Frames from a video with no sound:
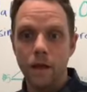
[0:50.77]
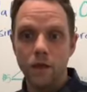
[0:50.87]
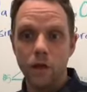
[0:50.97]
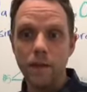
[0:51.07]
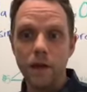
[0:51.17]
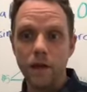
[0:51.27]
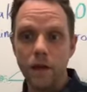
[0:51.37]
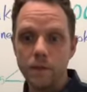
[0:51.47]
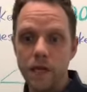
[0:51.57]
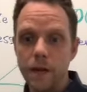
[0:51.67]
So give me a
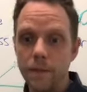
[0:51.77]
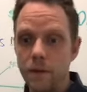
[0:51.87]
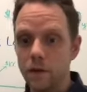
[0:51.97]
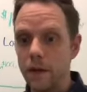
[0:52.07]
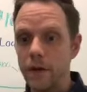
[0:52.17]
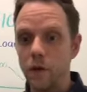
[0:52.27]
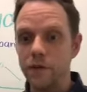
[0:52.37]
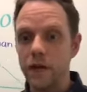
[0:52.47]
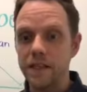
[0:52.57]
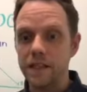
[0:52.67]
thumbs up or let me know if
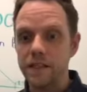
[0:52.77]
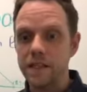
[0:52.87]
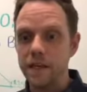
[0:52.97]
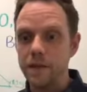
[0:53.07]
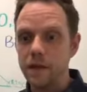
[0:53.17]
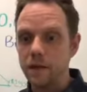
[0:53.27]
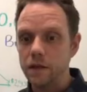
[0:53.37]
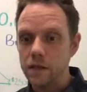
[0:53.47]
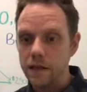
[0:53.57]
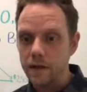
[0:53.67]
you guys can see me. It
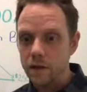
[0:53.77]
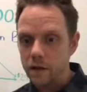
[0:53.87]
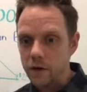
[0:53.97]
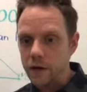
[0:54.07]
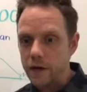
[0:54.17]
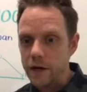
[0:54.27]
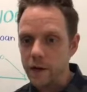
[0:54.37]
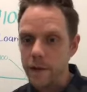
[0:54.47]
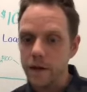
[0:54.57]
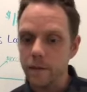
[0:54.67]
looks like, or you can
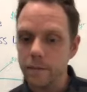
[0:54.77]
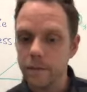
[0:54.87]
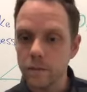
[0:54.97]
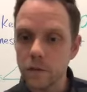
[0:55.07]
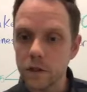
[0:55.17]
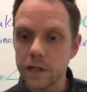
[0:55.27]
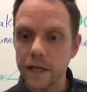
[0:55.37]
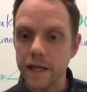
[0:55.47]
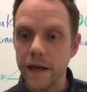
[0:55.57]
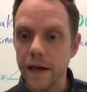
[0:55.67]
hear me. Looks
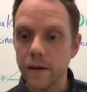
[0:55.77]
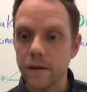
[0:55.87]
like you can.